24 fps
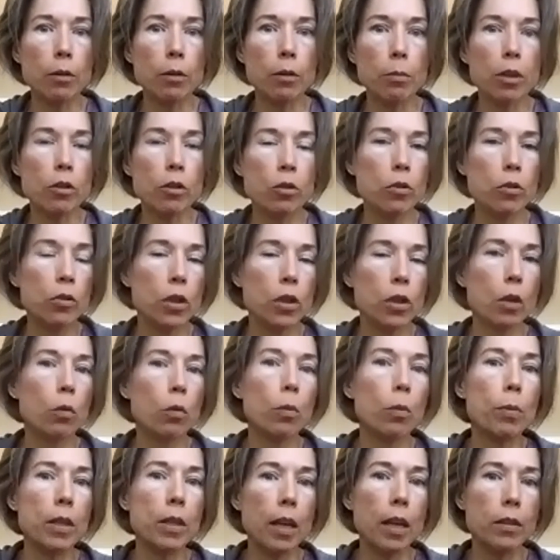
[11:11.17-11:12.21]
measures that would
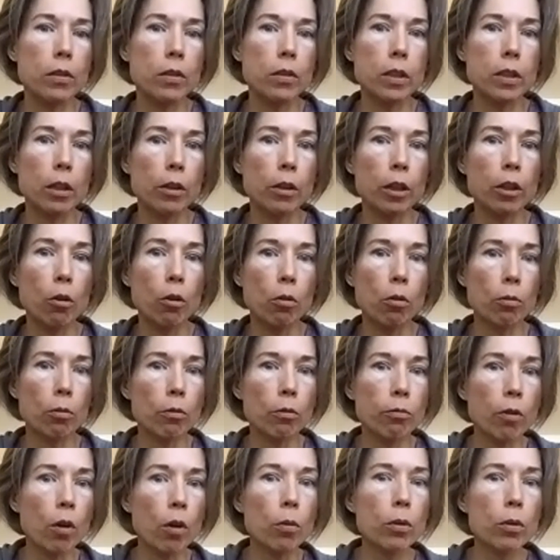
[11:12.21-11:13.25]
be necessary going
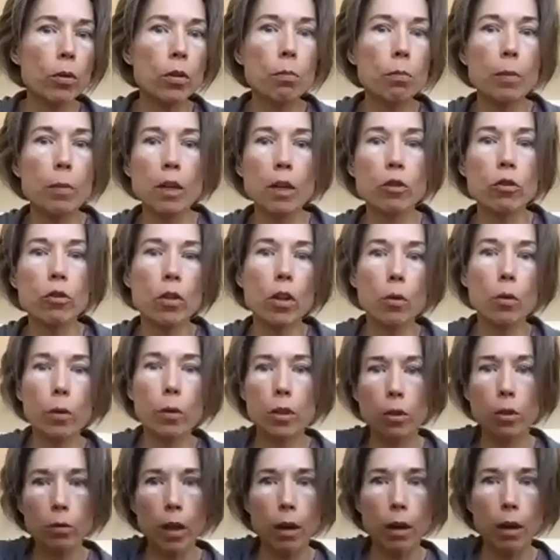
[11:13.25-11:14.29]
forward to make sure that we
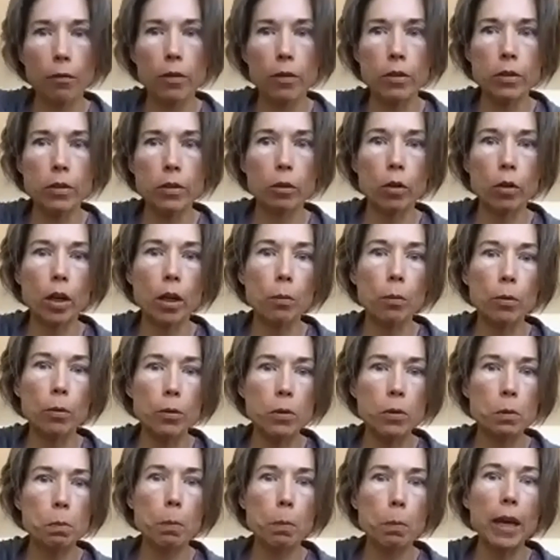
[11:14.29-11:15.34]
don't have this incredible
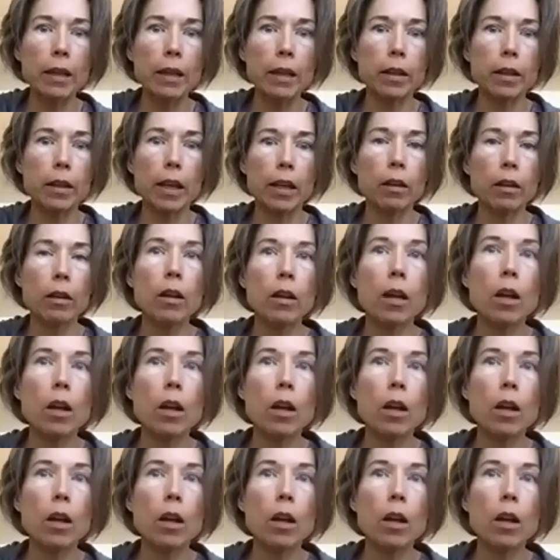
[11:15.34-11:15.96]
spike again